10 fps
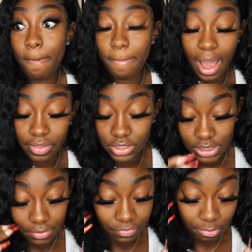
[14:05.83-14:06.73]
Buy the
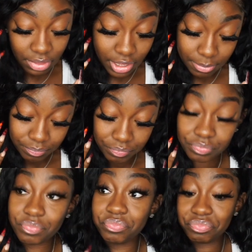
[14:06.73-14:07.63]
stuff from them.
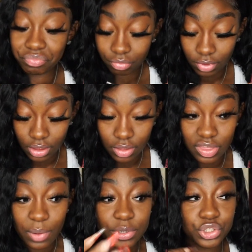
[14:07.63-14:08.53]

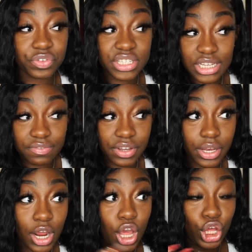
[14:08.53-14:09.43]
Then once you receive
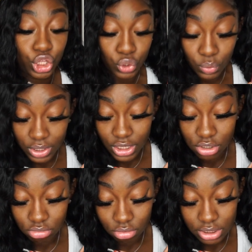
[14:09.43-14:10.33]
it, you
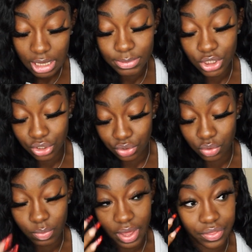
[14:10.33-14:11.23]
can, it's up to
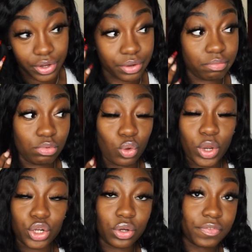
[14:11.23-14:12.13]
you whether you
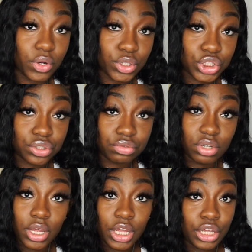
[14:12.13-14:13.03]
want to do a photo shoot.
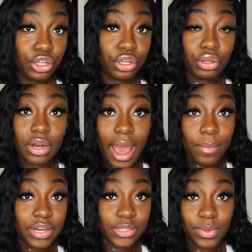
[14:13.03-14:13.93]

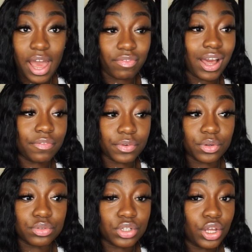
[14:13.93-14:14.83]
Nowadays we have
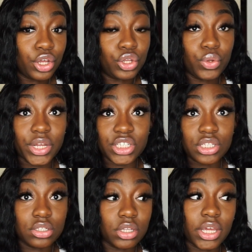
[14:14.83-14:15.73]
iPhones. You can
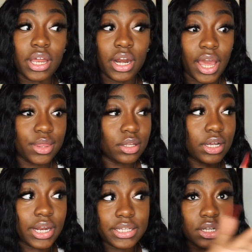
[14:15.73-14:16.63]
just get a
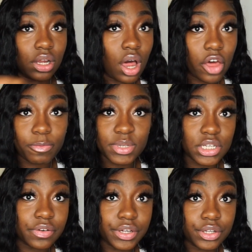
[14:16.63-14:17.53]
nice cloth
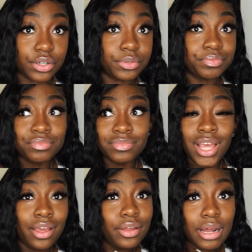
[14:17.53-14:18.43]
material.
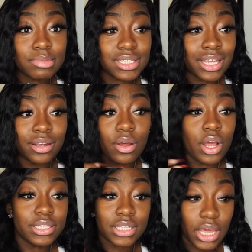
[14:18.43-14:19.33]
You know what I'm saying?
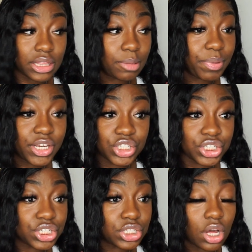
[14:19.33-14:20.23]
Take the
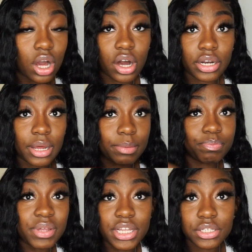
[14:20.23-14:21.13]
pictures on a
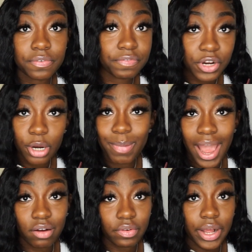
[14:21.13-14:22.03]
piece of fur
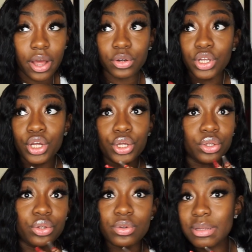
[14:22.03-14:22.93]
background.
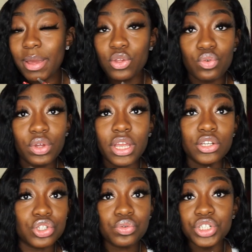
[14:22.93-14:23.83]
Use it. You
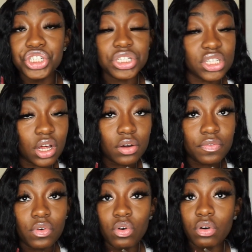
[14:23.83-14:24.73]
can do it
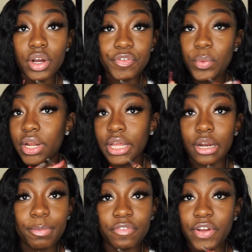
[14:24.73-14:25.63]
yourself, or if you want to get
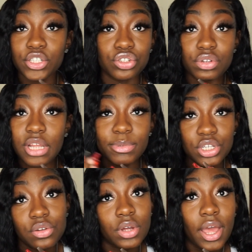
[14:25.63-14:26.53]
a professional, it's up to
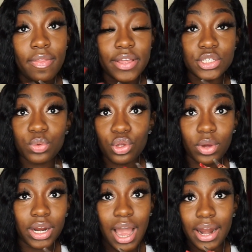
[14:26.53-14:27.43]
you. This is when you
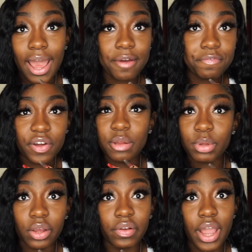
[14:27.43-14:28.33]
can kind of have fun and
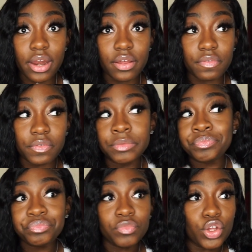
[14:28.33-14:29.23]
be creative.
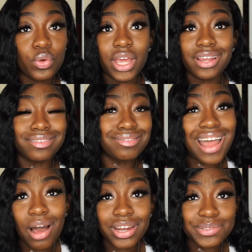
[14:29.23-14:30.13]
You can,
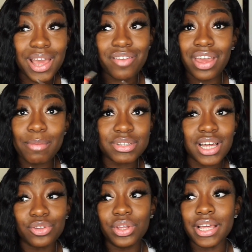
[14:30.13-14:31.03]
nowadays we have
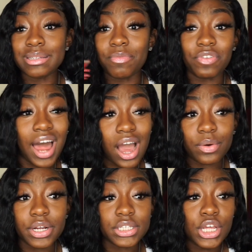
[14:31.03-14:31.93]
Amazon. You can get some
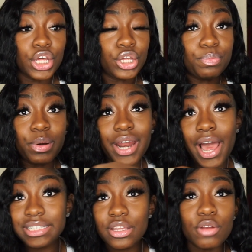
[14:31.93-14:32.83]
flowers, put it
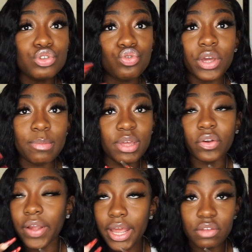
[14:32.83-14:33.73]
as, you know, you can be
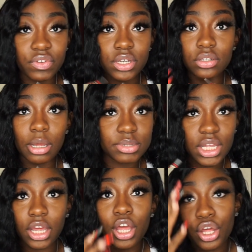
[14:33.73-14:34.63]
creative and, you know what I'm
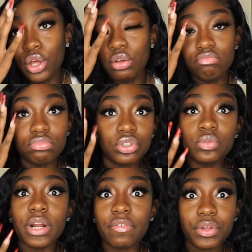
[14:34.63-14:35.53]
saying, do
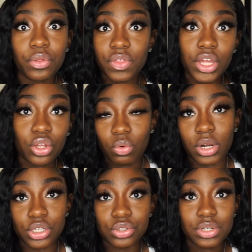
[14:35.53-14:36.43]
whatever you think you want to do.